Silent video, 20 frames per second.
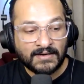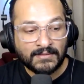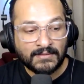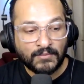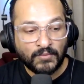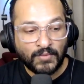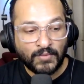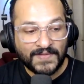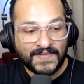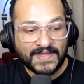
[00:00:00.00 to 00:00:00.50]

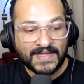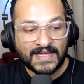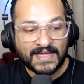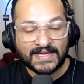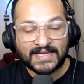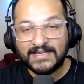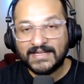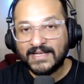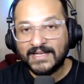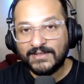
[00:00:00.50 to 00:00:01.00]
One thing I
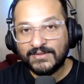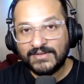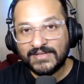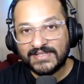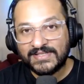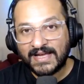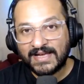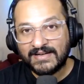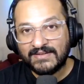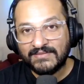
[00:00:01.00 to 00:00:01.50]
can tell you is
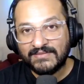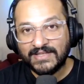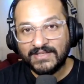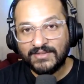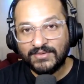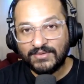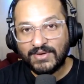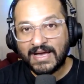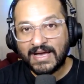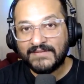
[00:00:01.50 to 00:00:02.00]
that when
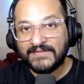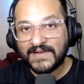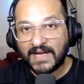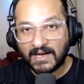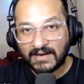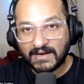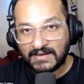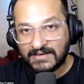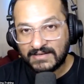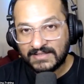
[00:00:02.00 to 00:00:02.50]
you have
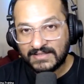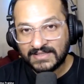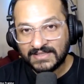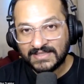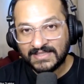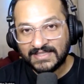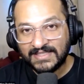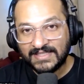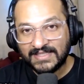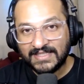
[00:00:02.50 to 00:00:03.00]
courage,
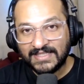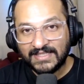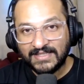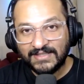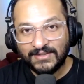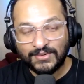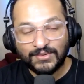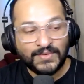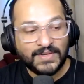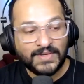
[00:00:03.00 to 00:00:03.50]

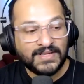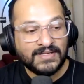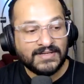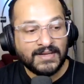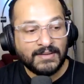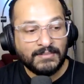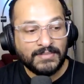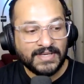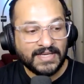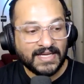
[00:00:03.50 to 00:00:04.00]
you will
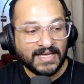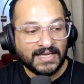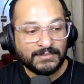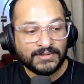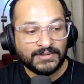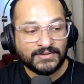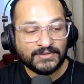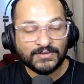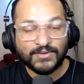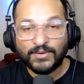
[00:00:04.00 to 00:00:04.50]
be
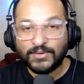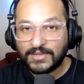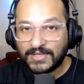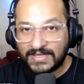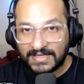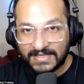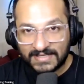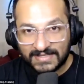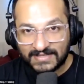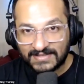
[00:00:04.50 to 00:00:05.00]
able to go the
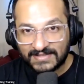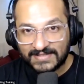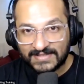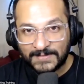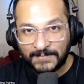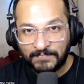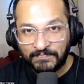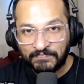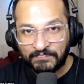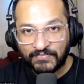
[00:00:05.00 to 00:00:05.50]
distance.
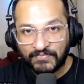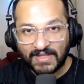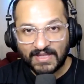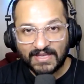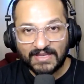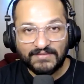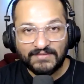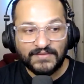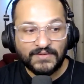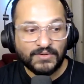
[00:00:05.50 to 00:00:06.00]

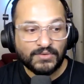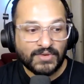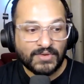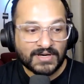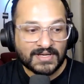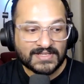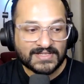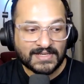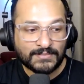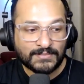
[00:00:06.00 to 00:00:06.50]
If you
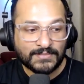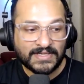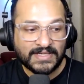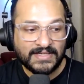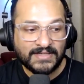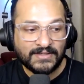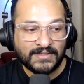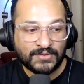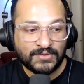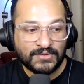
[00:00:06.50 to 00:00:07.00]
are
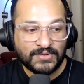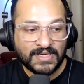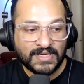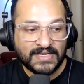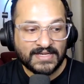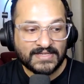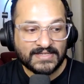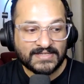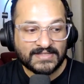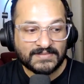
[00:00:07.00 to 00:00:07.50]
somebody who
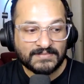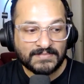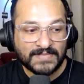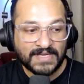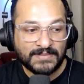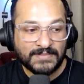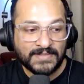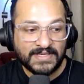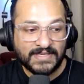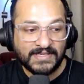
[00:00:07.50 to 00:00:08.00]
is
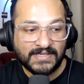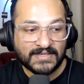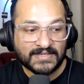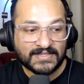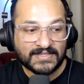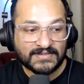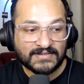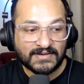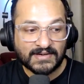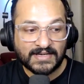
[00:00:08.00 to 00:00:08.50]
maybe
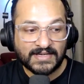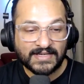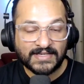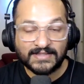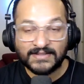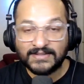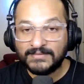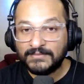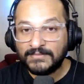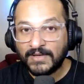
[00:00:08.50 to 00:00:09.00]

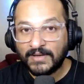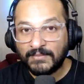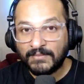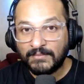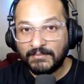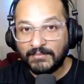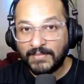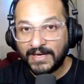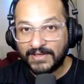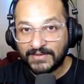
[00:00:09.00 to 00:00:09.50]
struggling
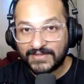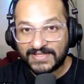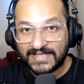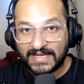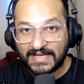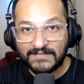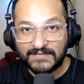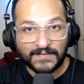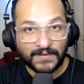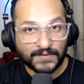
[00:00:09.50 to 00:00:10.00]
by
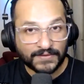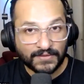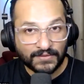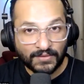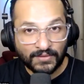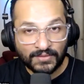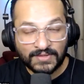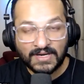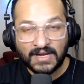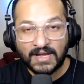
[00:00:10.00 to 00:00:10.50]
yourself on your
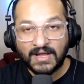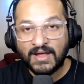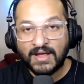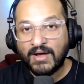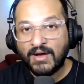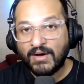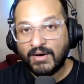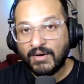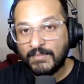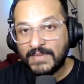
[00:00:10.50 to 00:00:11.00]
own,
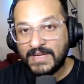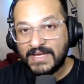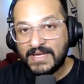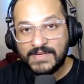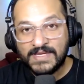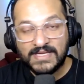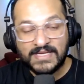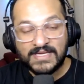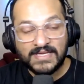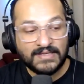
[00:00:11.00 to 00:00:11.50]
or
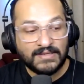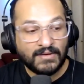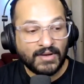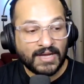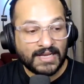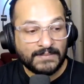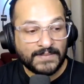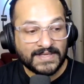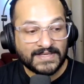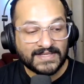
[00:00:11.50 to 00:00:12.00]
maybe you're
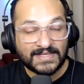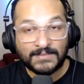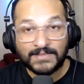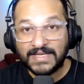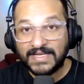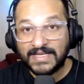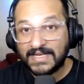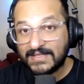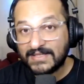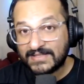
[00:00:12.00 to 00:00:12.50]
helping
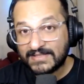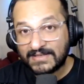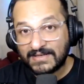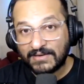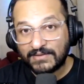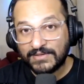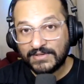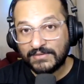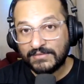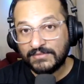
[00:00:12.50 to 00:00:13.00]
somebody else
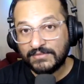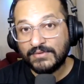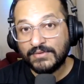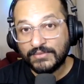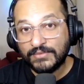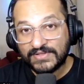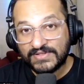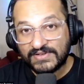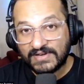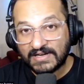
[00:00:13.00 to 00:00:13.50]
around you
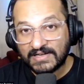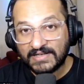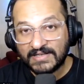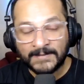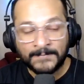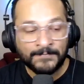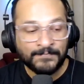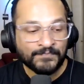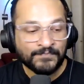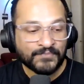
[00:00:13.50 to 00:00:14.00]
who's struggling,